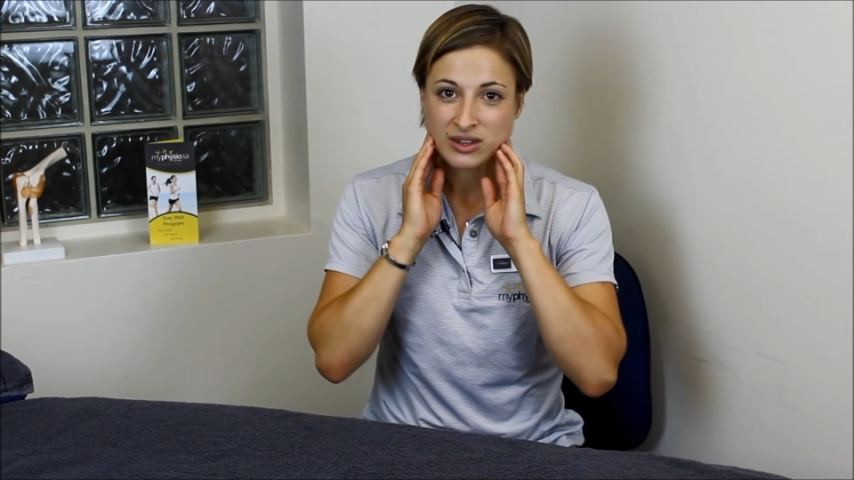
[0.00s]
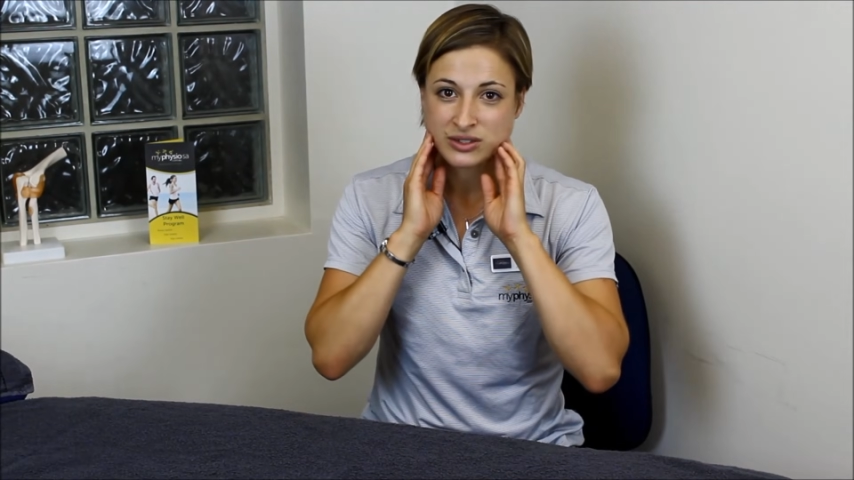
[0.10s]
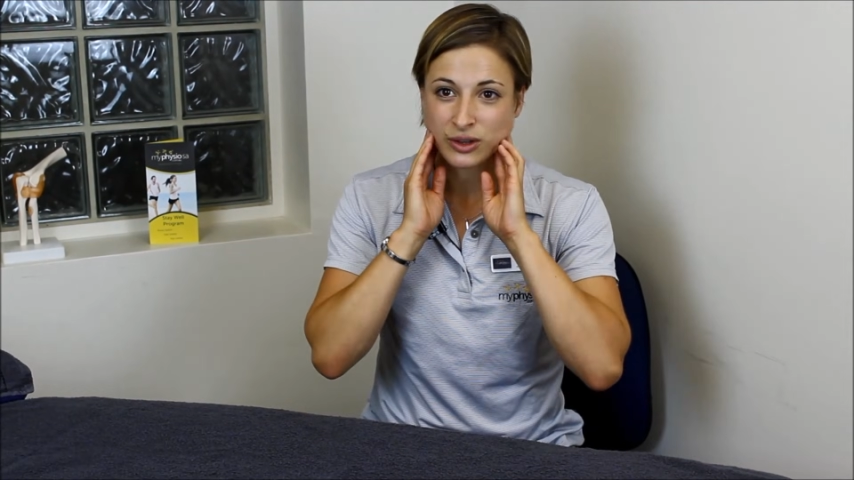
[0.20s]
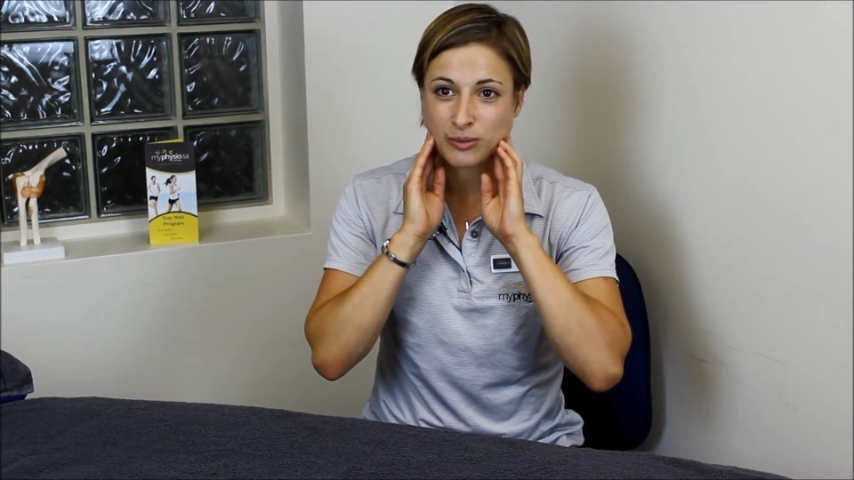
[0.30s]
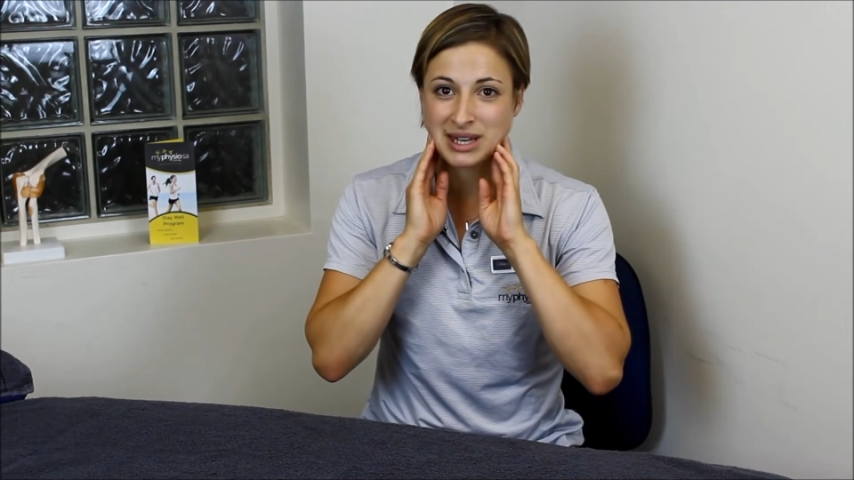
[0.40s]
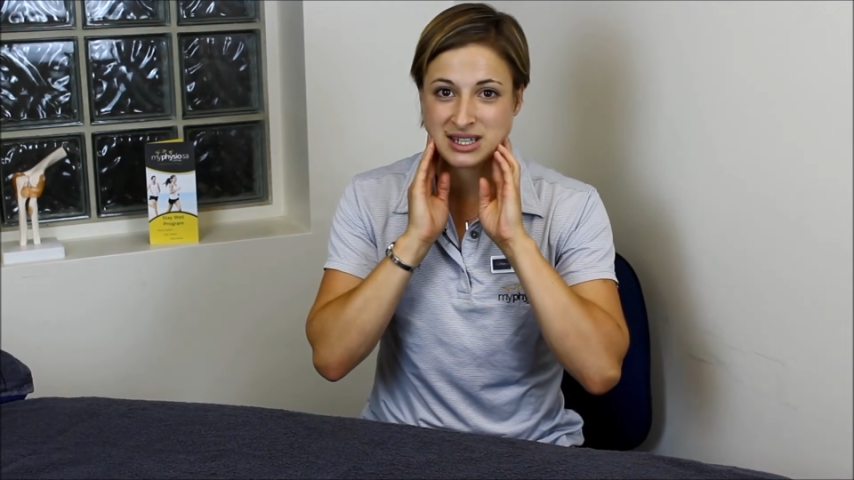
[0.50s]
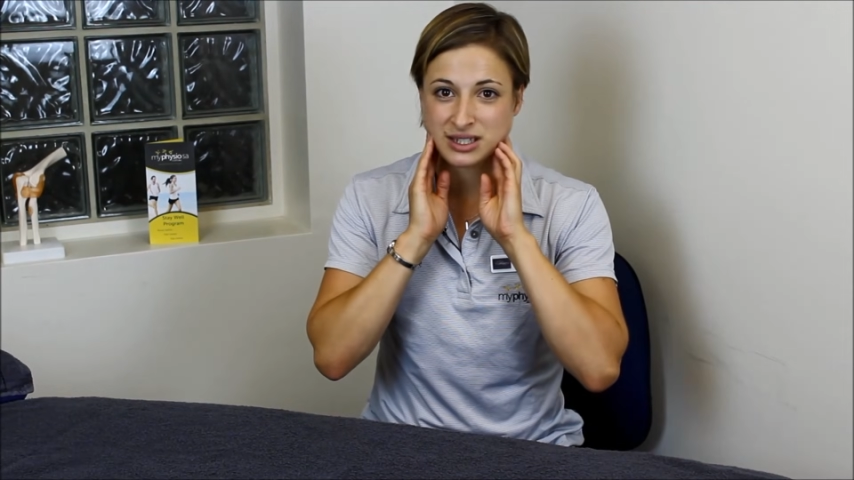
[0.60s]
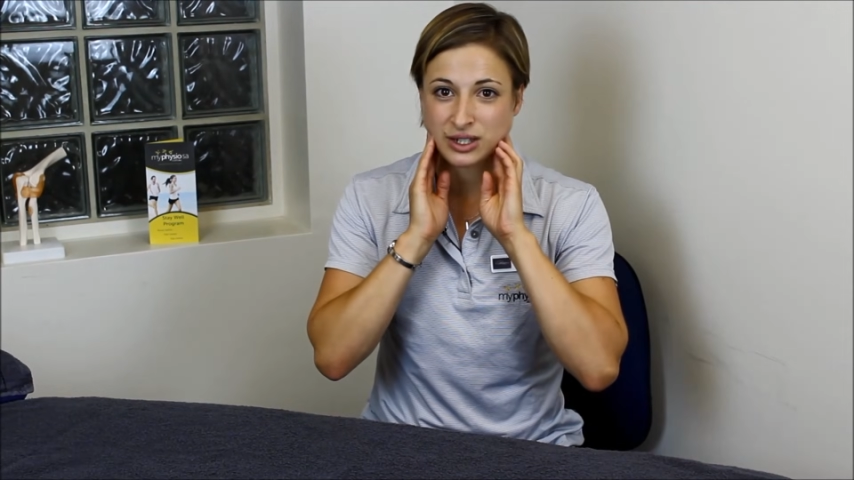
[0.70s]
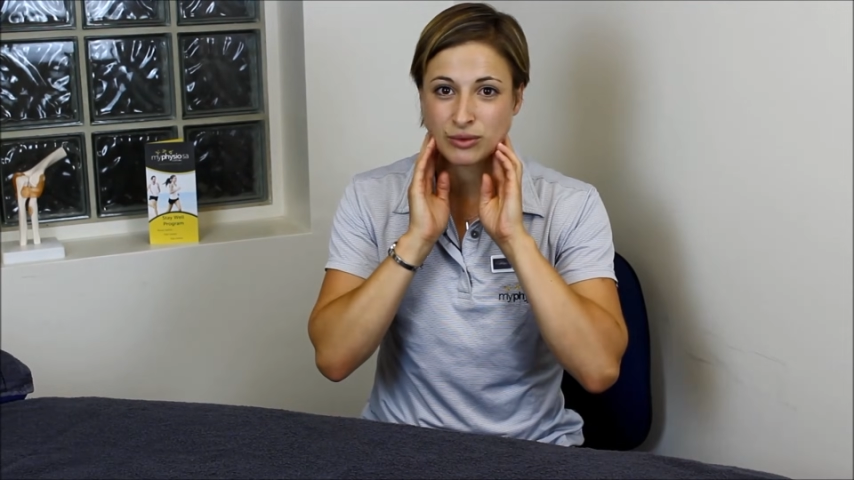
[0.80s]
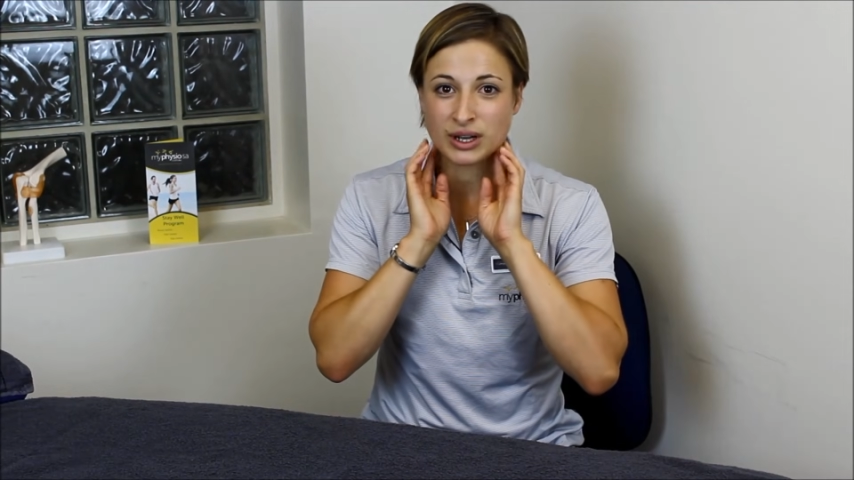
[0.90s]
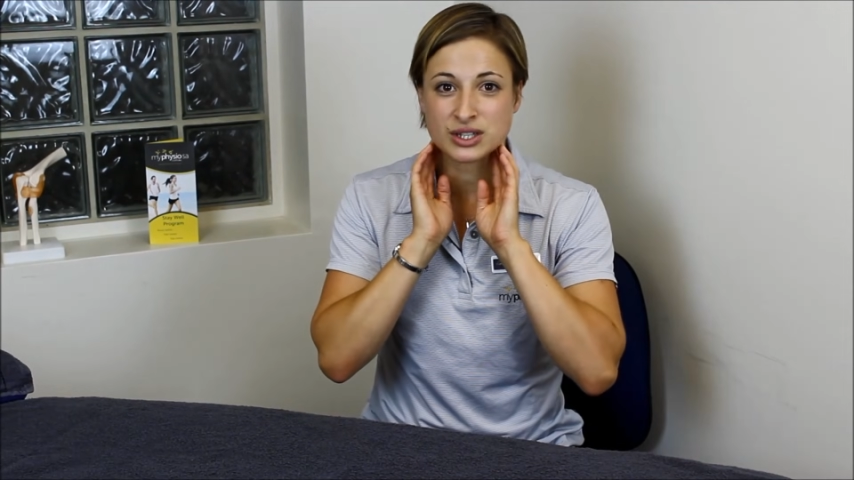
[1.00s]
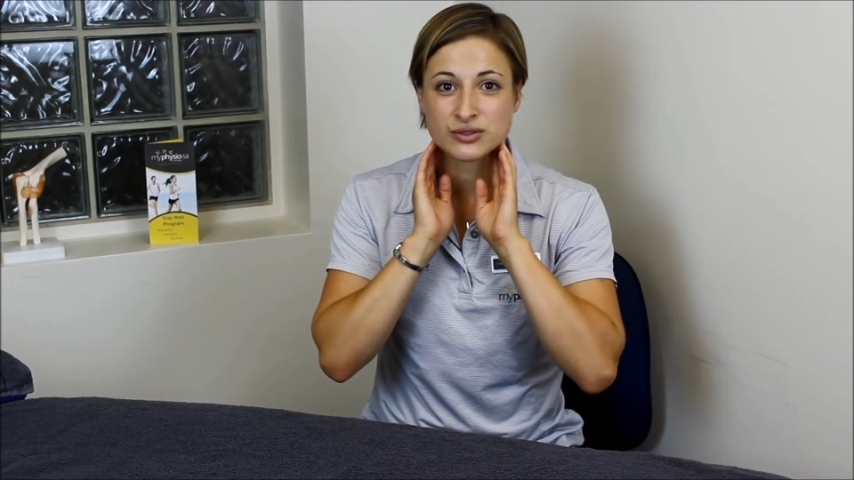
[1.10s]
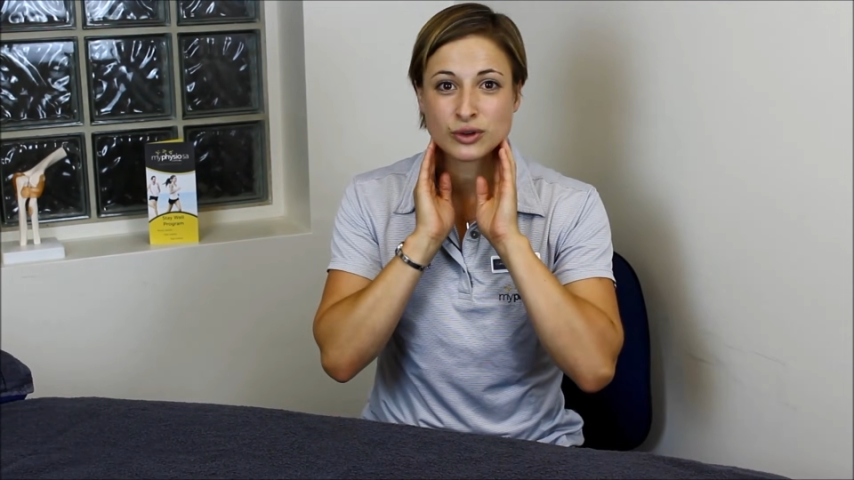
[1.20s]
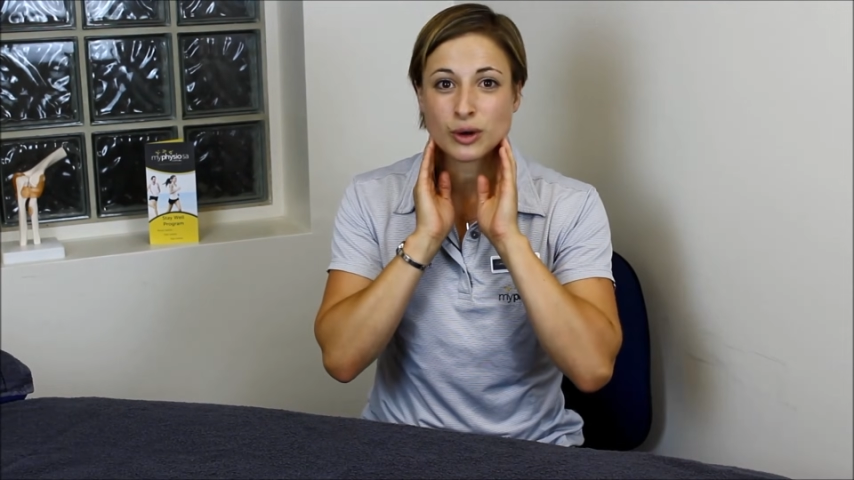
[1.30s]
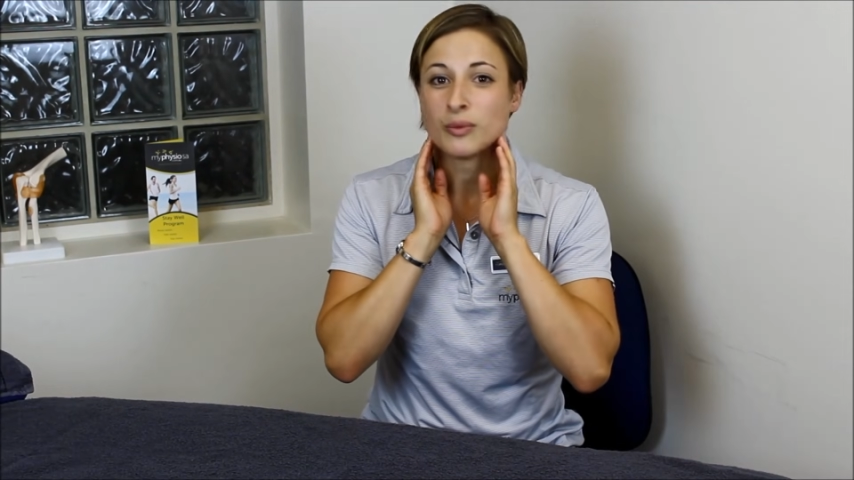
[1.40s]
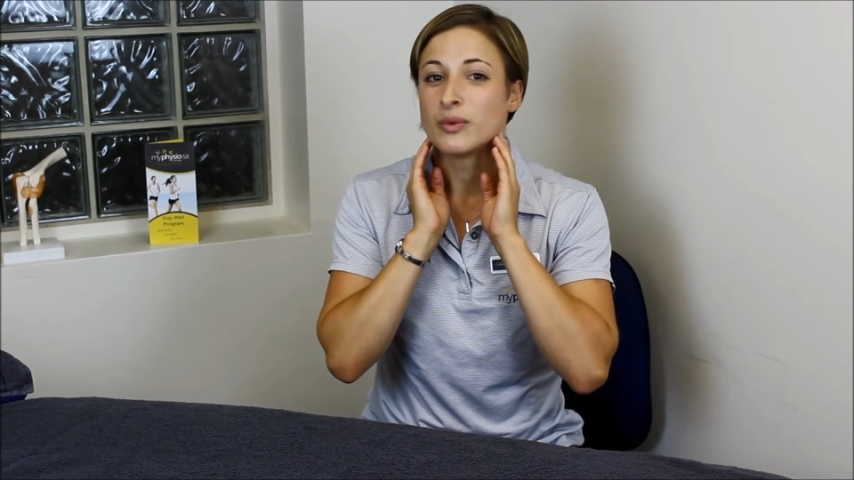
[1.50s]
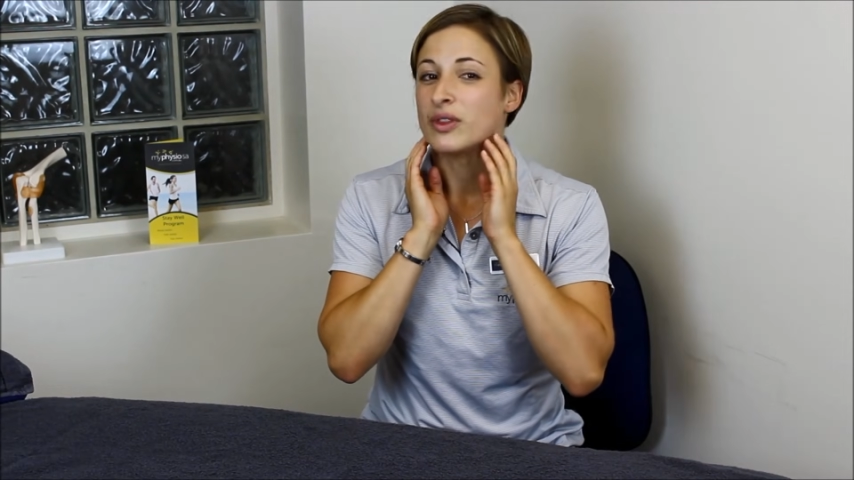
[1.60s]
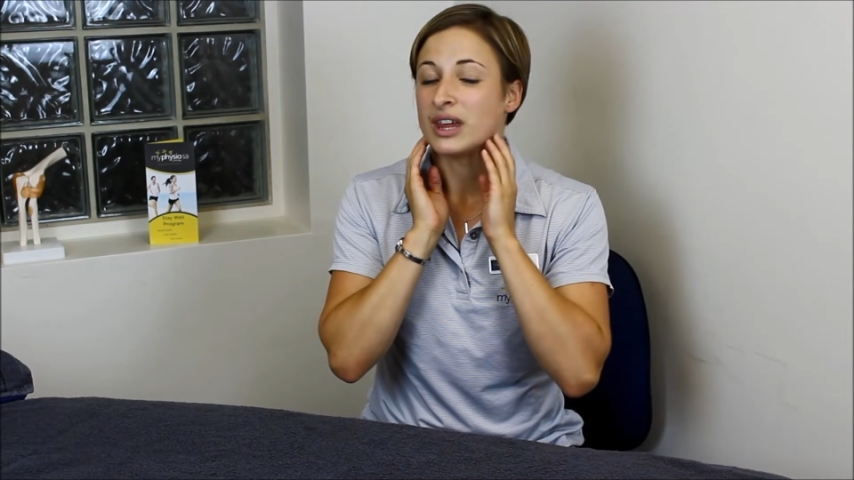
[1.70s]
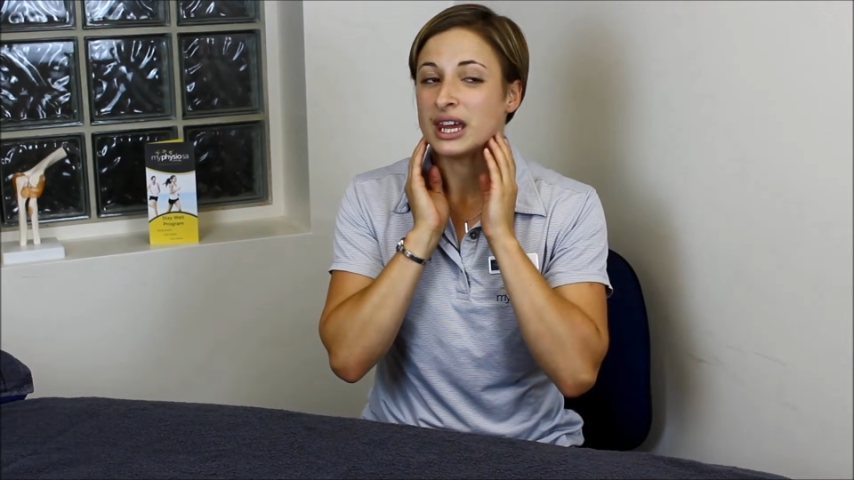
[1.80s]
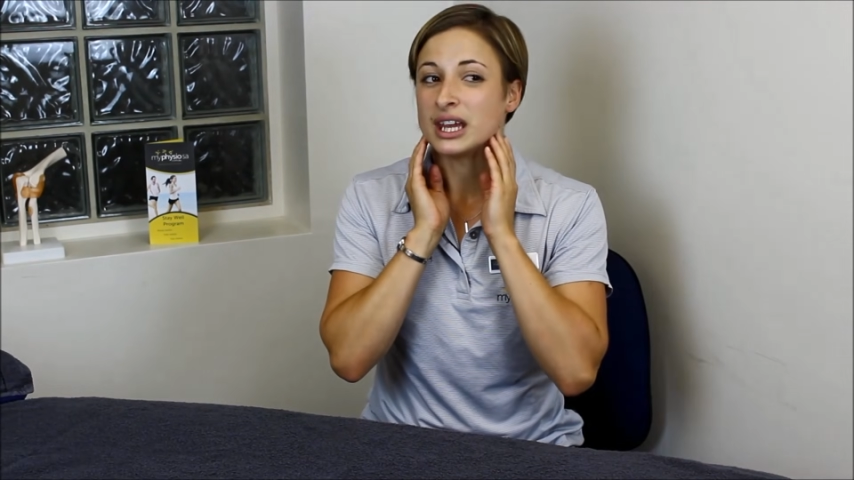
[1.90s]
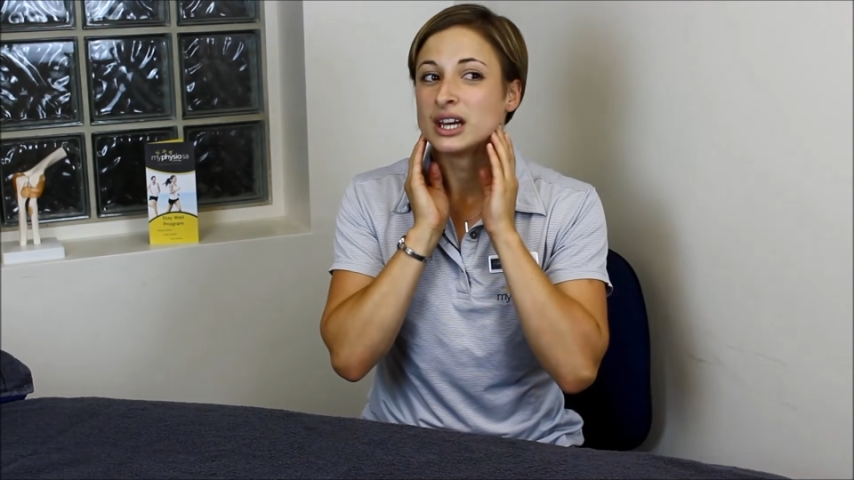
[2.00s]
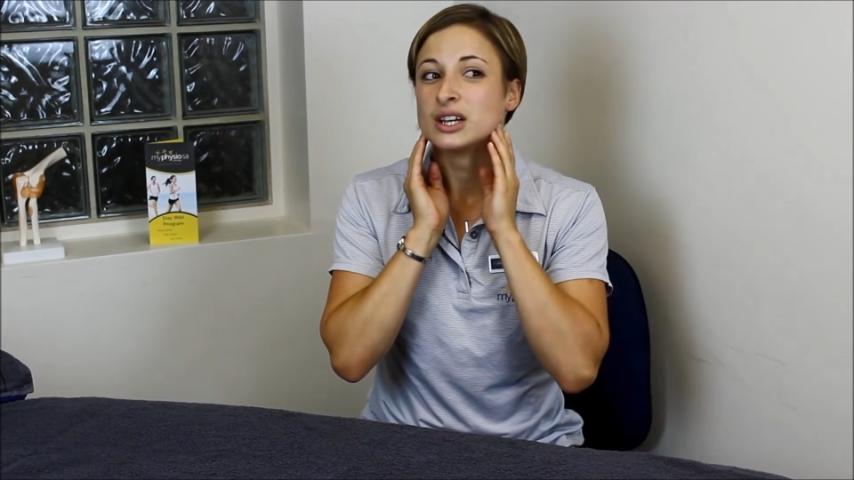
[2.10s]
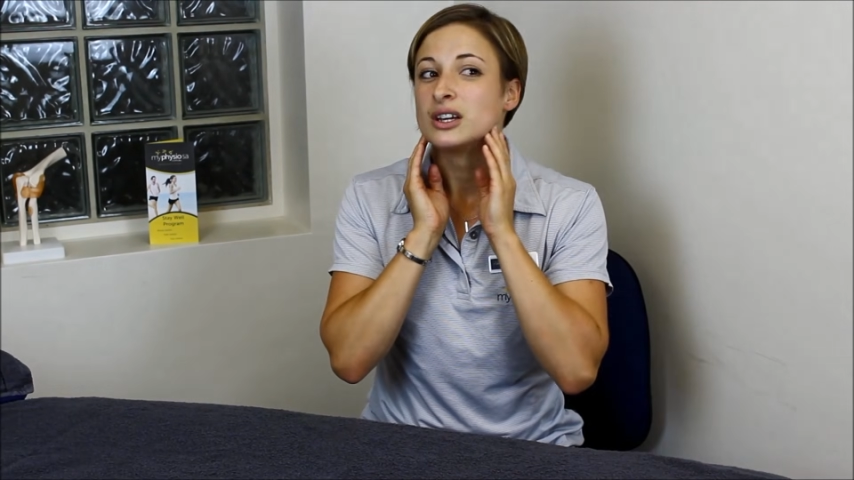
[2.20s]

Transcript: So the masseter runs from the